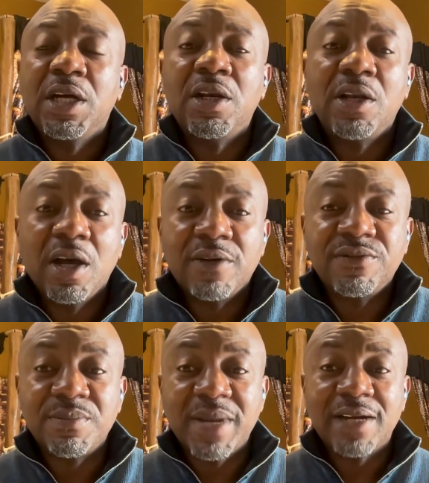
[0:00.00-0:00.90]
lot
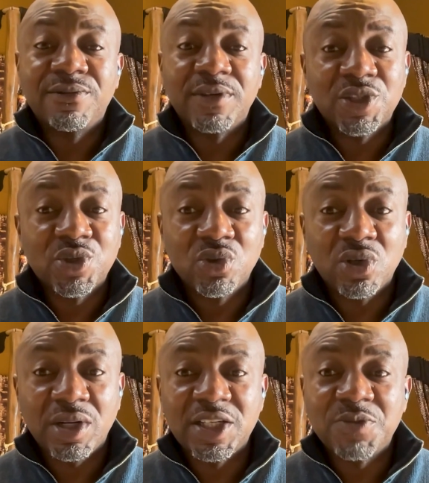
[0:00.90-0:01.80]
of demand for this crude
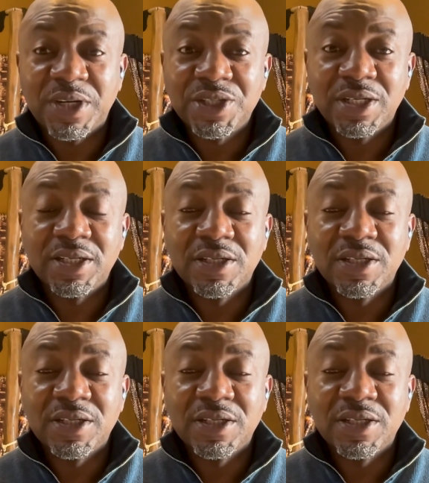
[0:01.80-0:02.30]
oil, especially